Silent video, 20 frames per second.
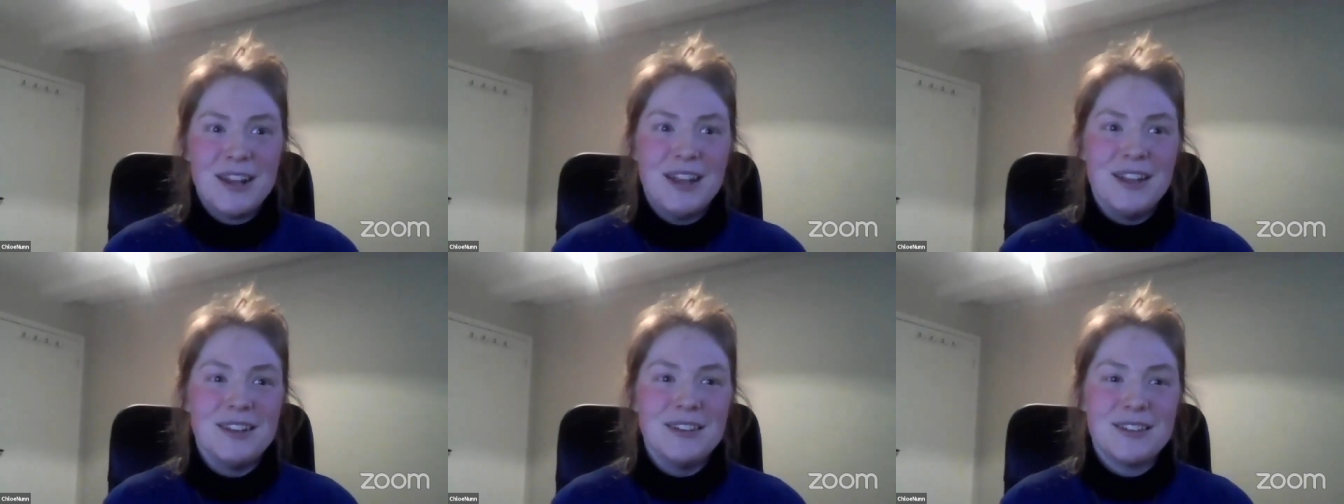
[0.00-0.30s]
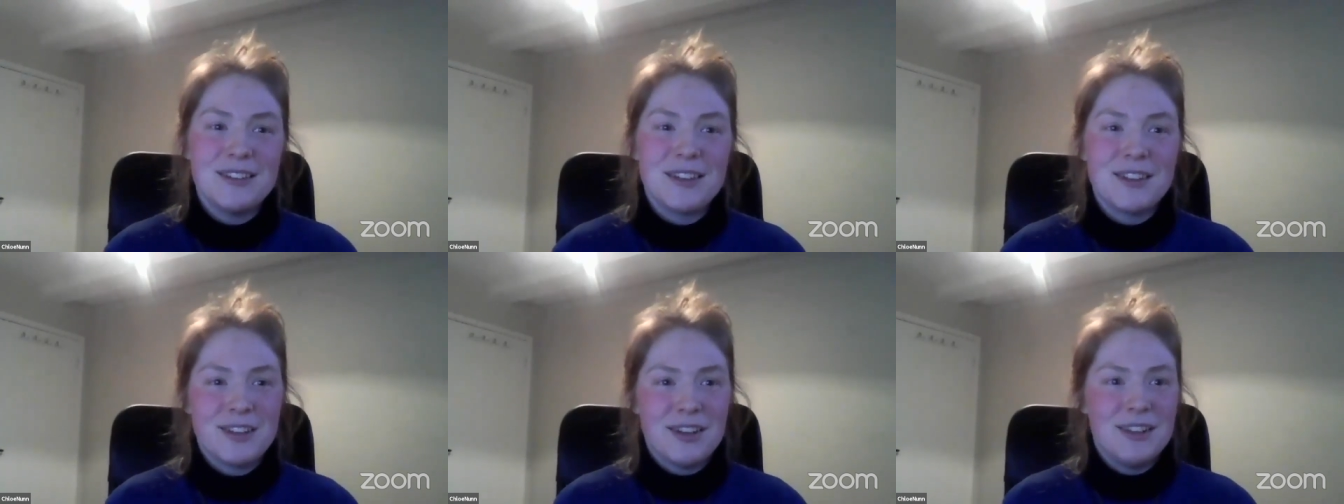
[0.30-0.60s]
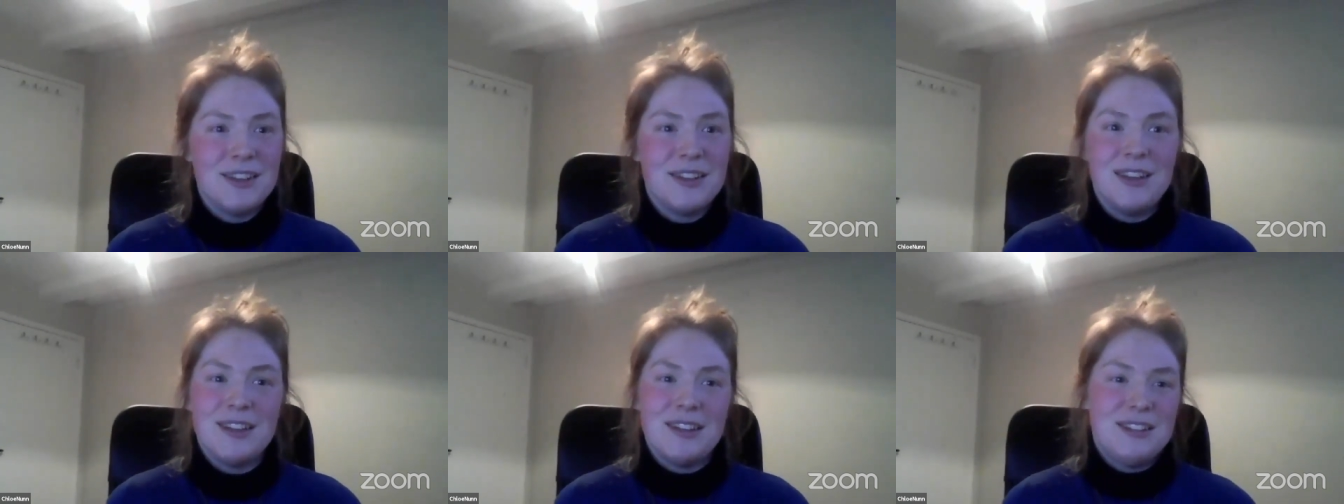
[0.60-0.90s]
and
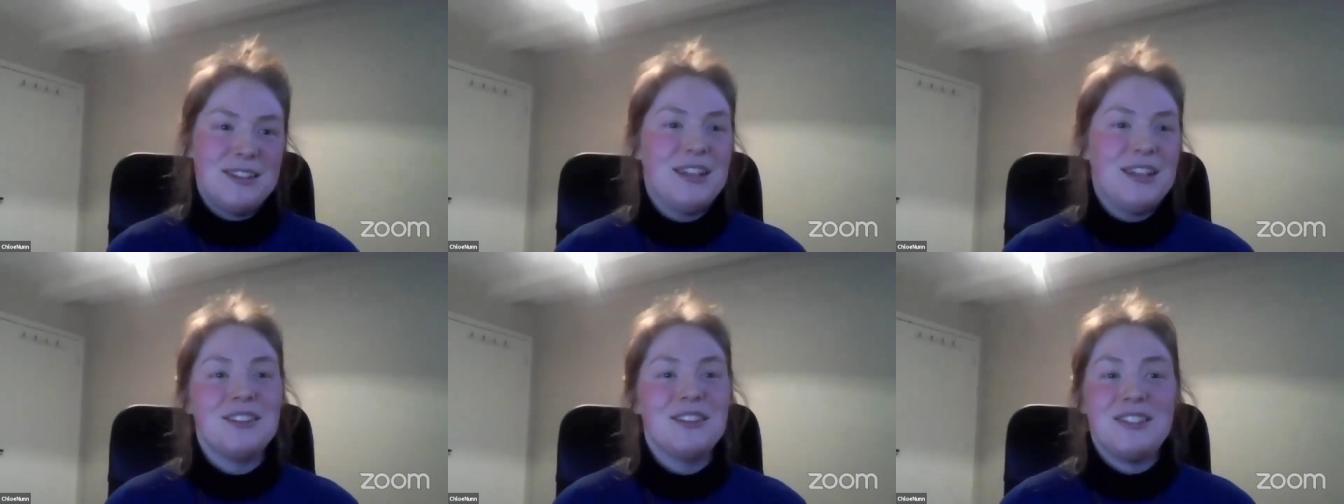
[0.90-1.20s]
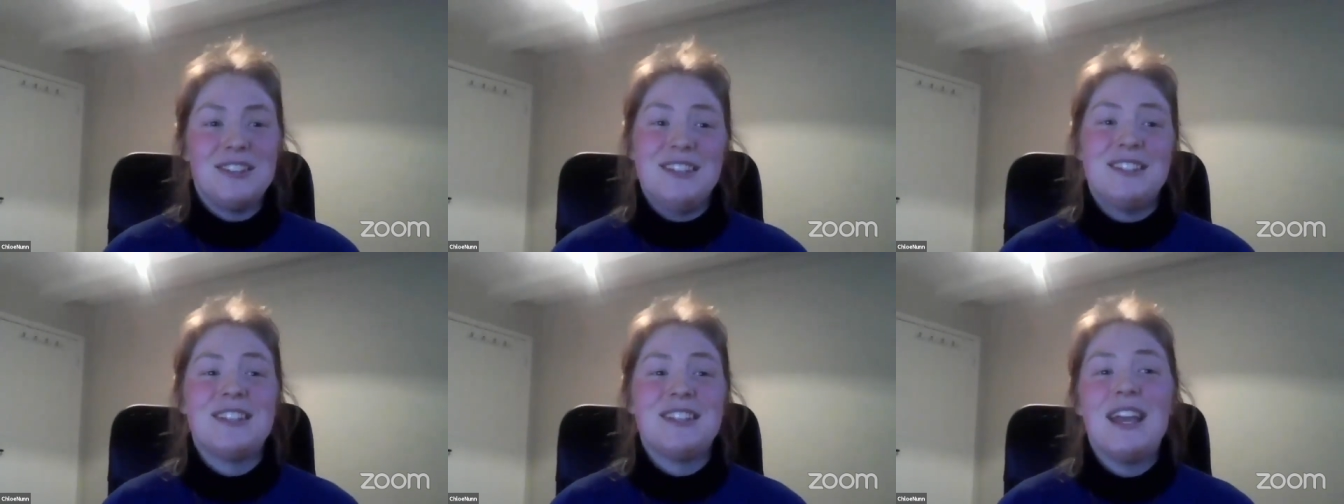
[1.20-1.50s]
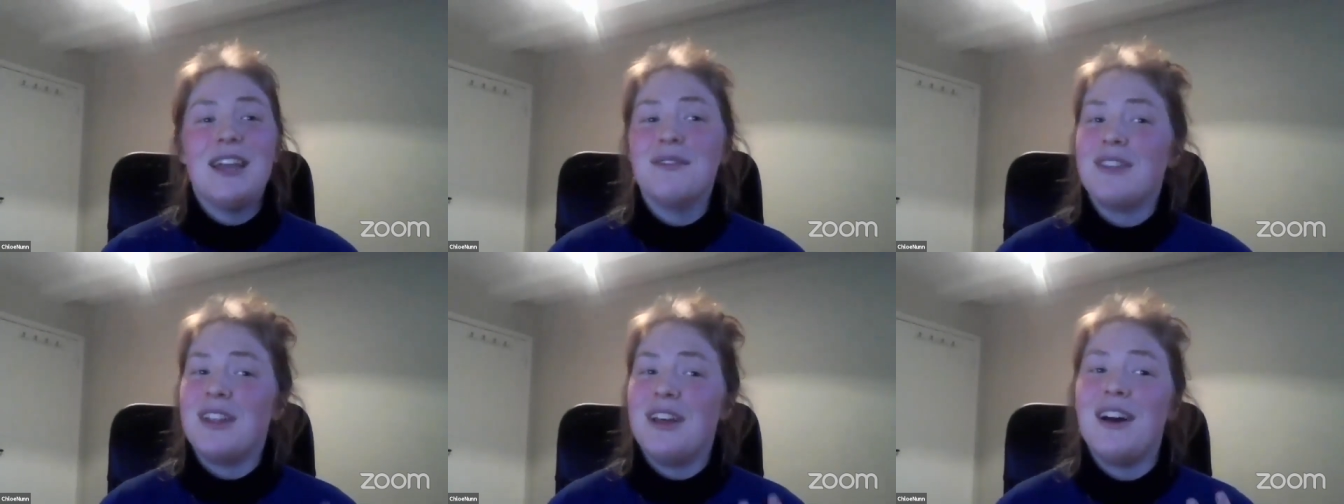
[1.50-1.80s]
essentially
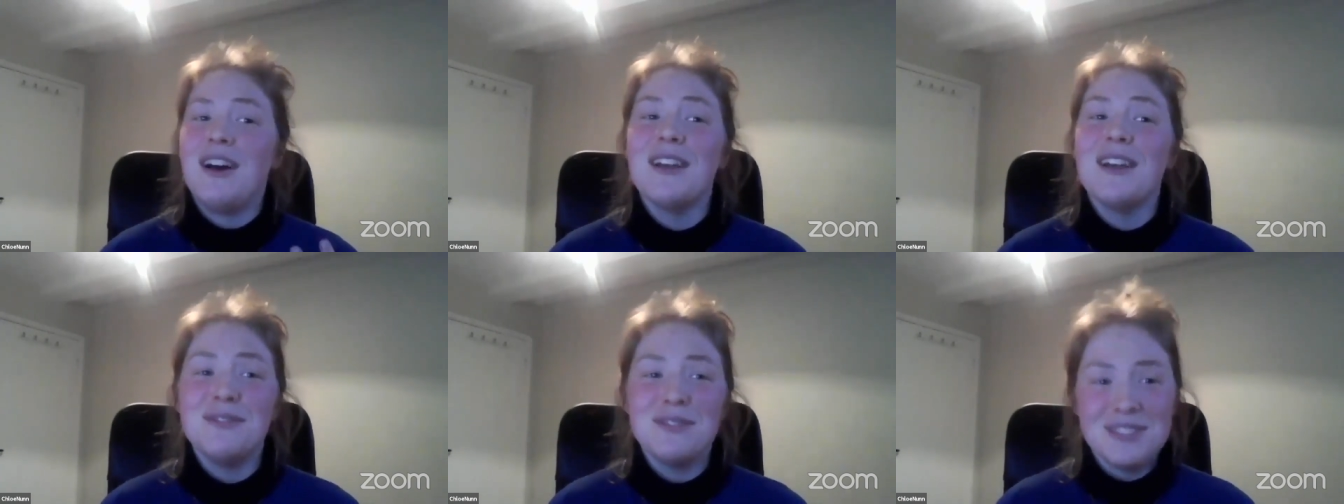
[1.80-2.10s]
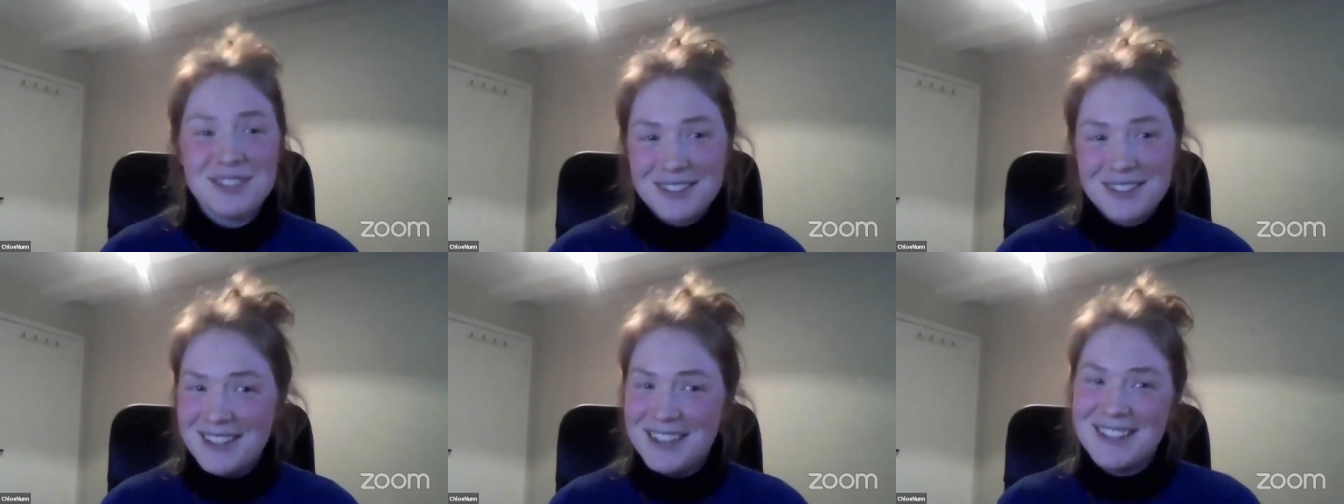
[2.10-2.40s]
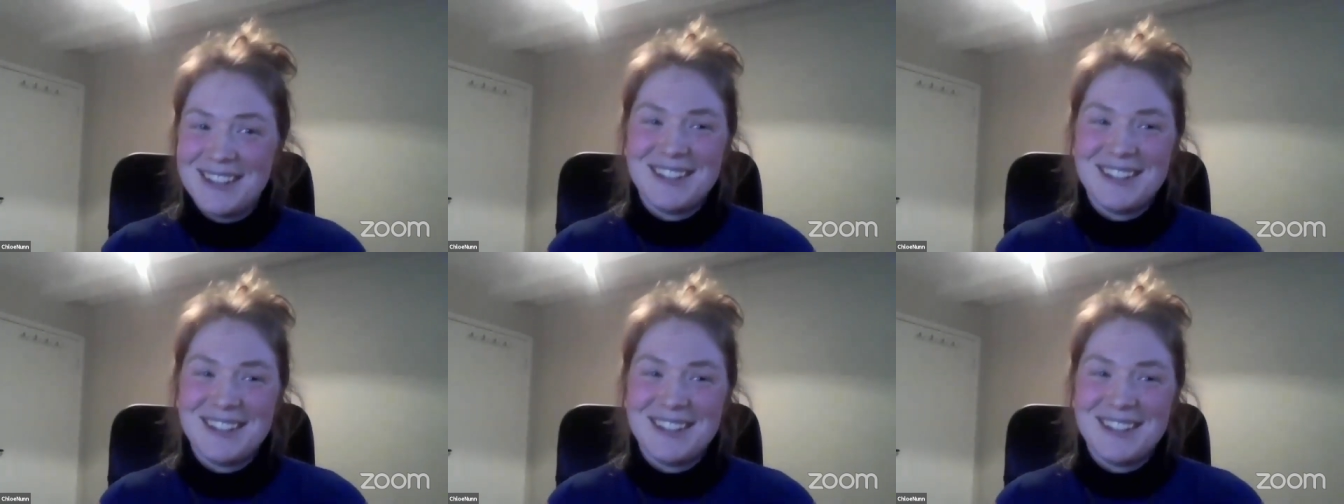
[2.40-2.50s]
save lives.